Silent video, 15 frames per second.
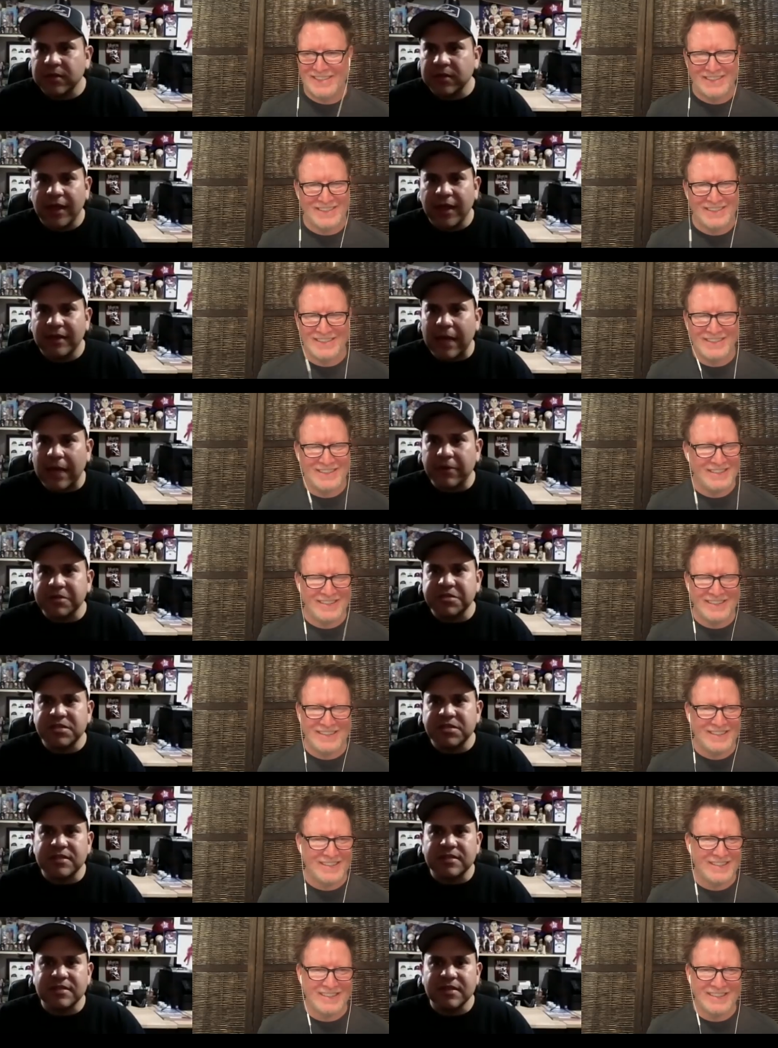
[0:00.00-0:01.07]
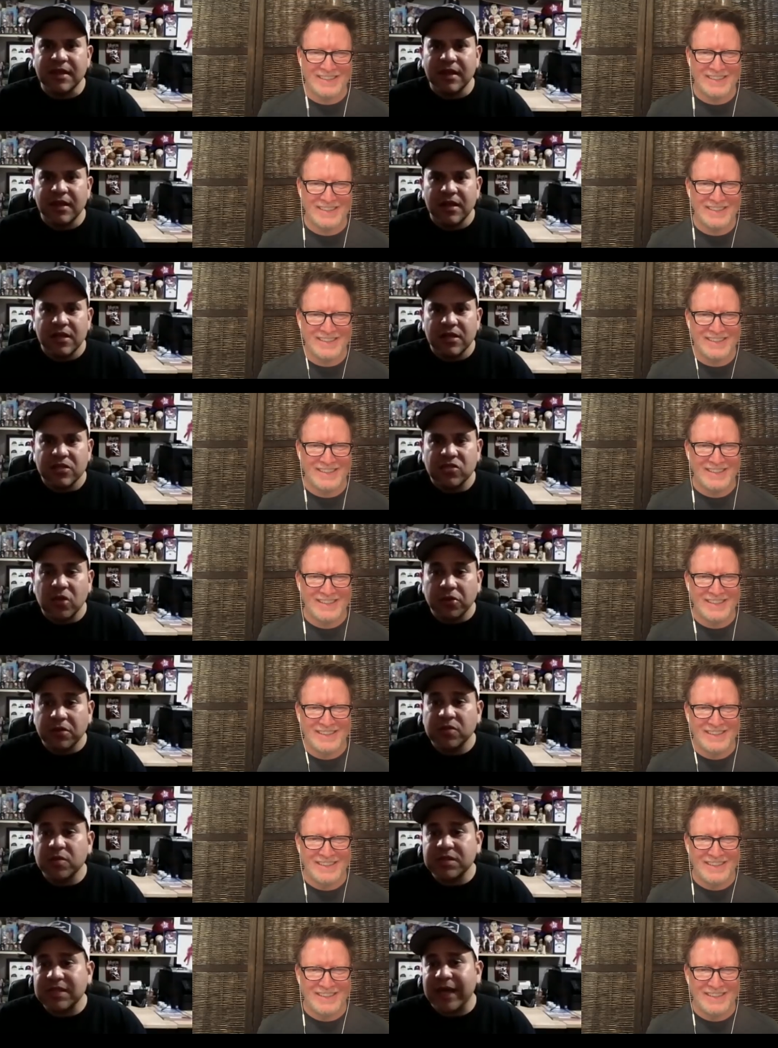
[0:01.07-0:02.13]
Speaker 1: egg. And that was just, Soto's
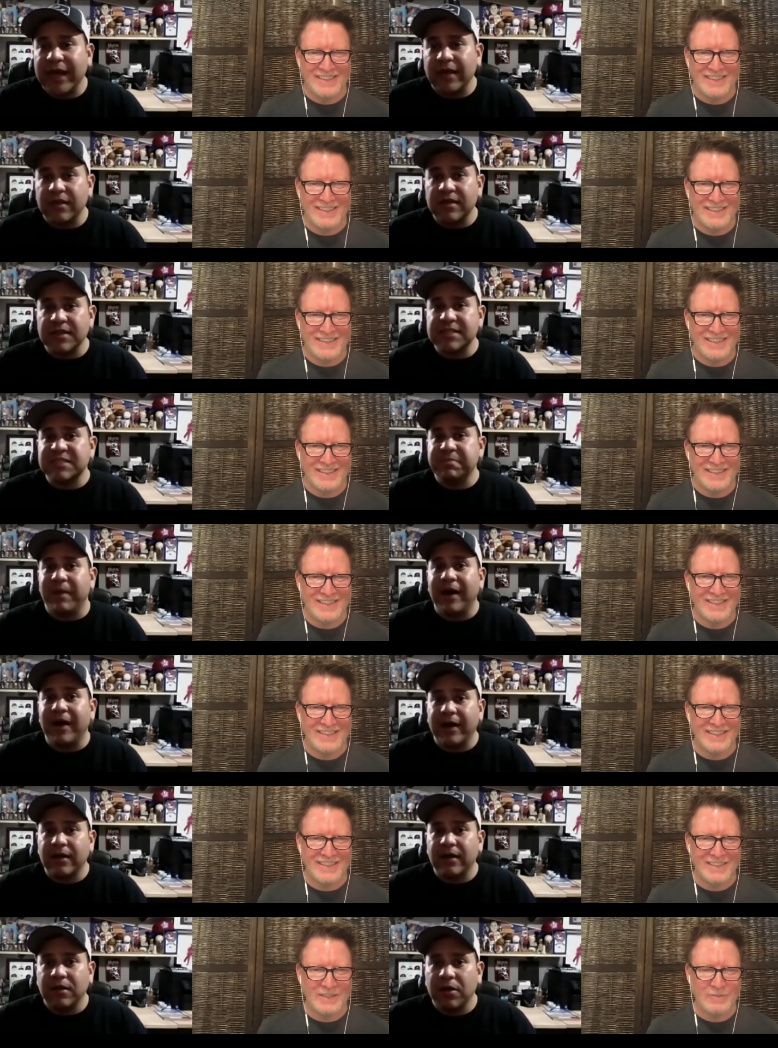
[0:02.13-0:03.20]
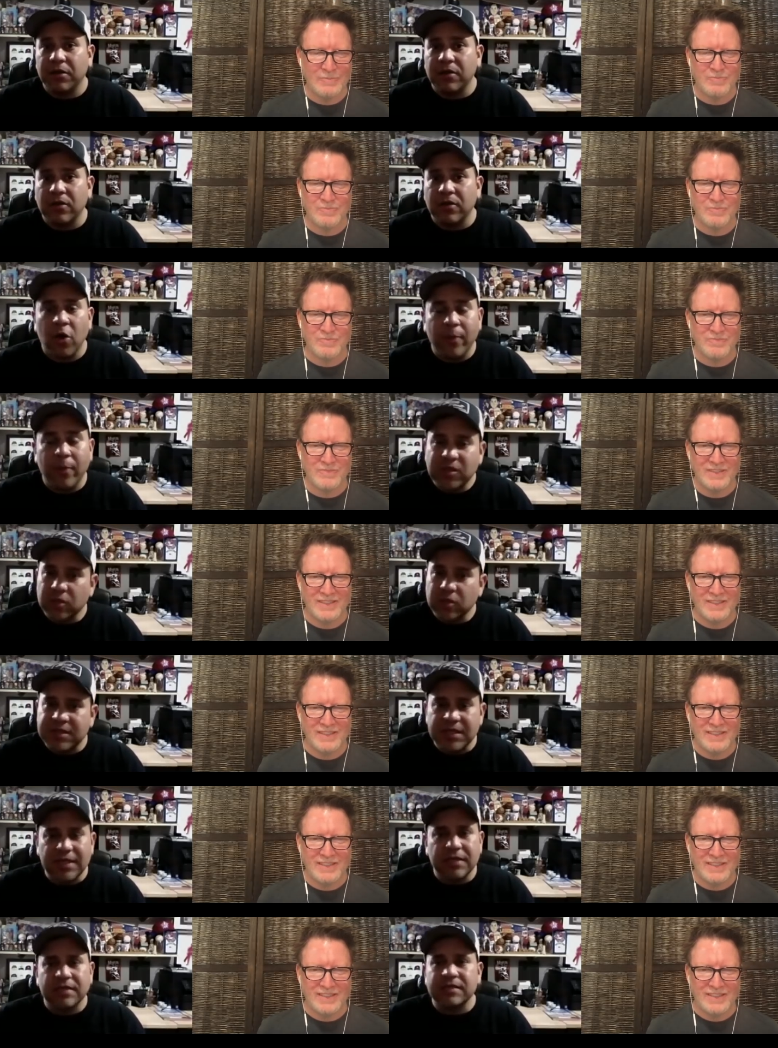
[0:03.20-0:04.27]
was like the spot, you know, the homemade
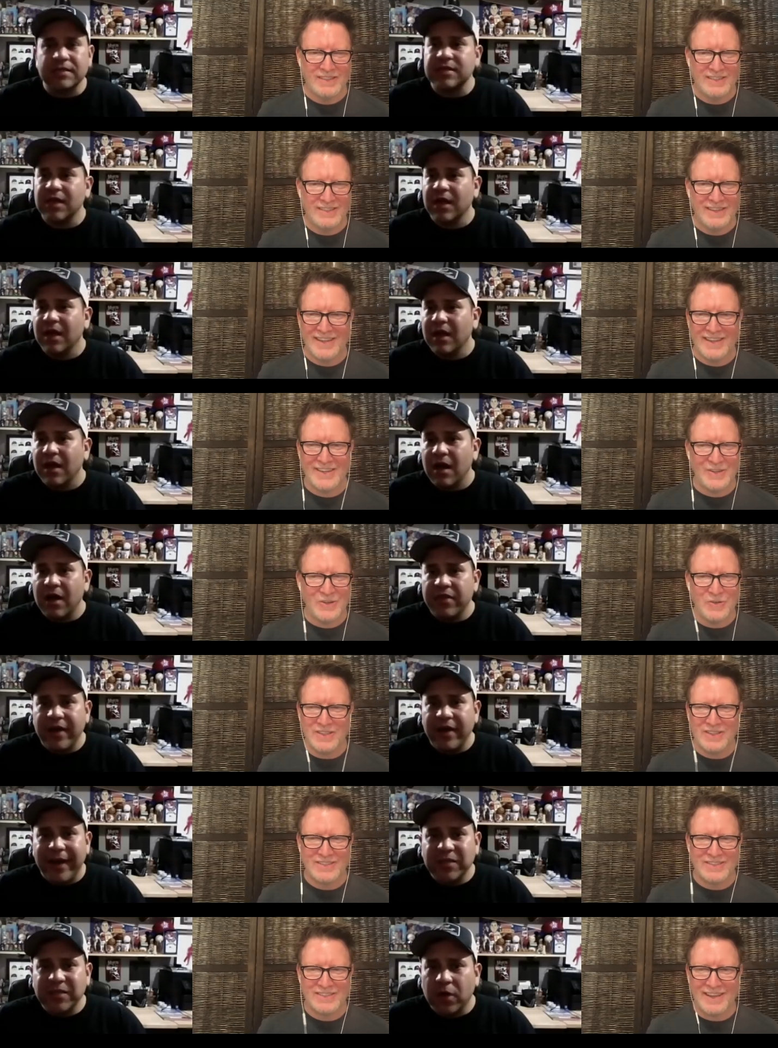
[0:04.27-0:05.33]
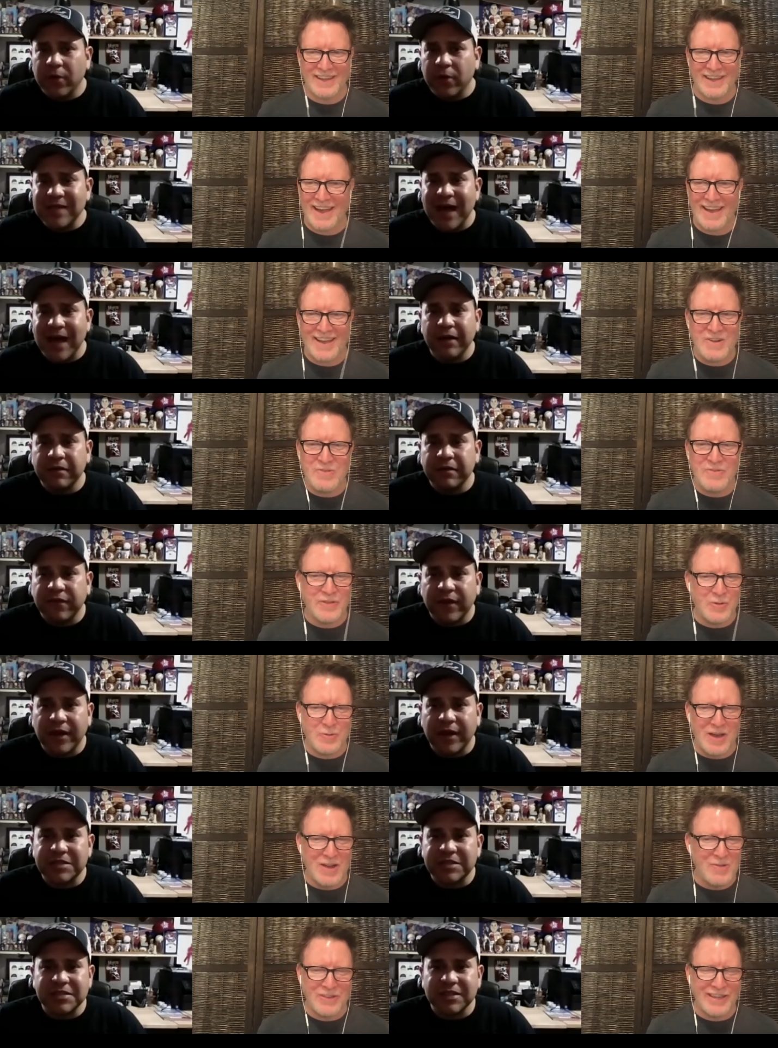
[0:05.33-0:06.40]
tortillas. I didn't uh, know eggs were I, I interviewed
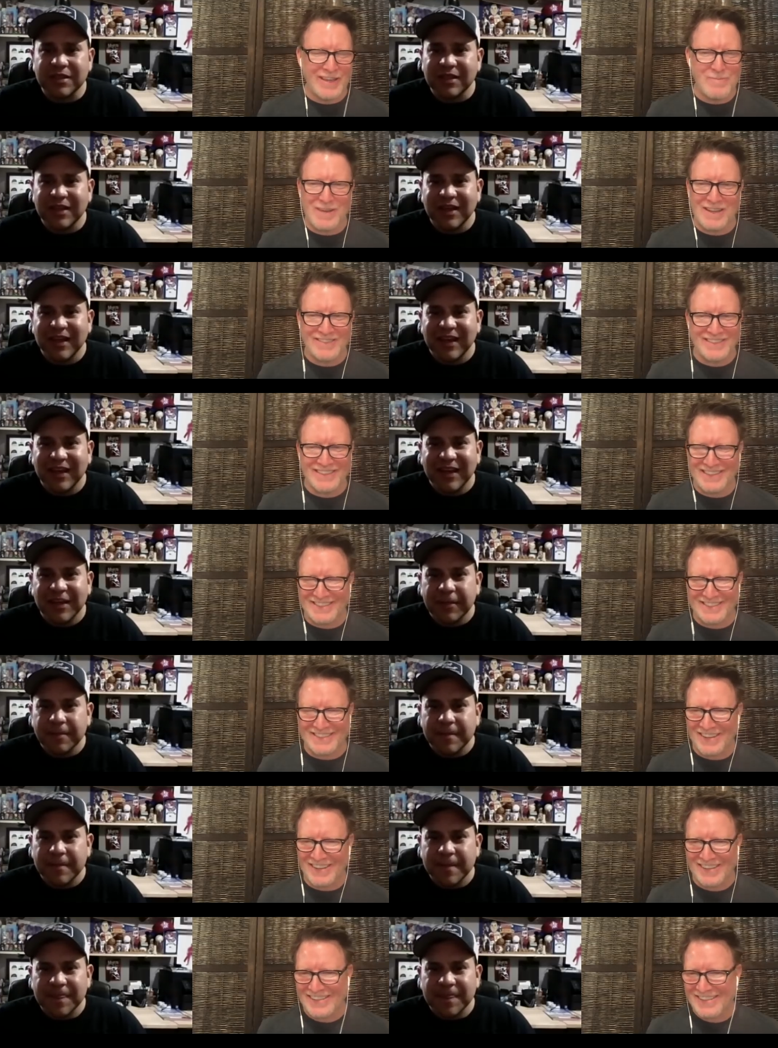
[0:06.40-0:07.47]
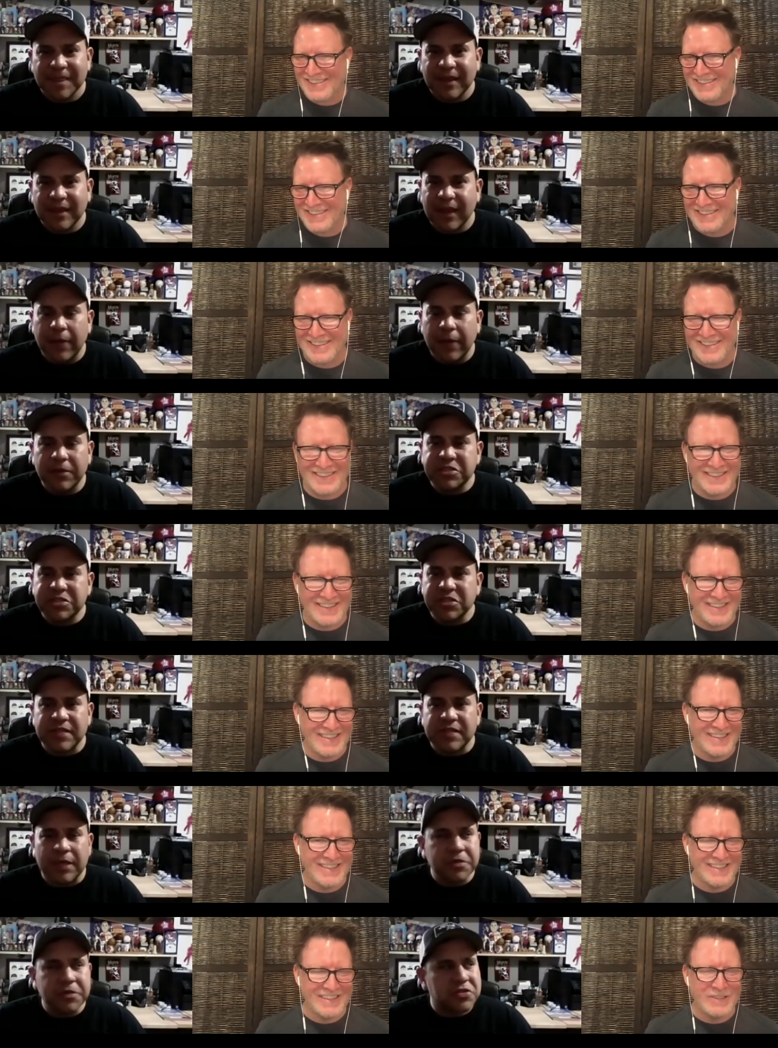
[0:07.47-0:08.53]
Speaker 2: him. I don't think he mentioned it at all.
Speaker 1: It was just,
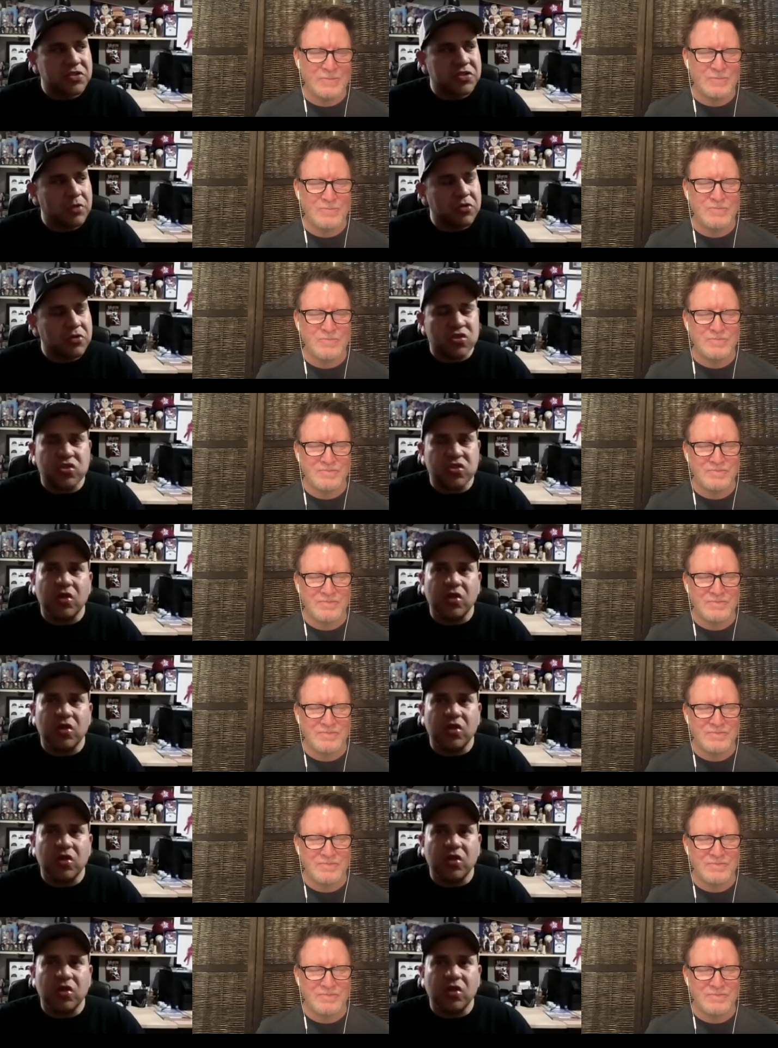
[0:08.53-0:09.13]
it was, it was so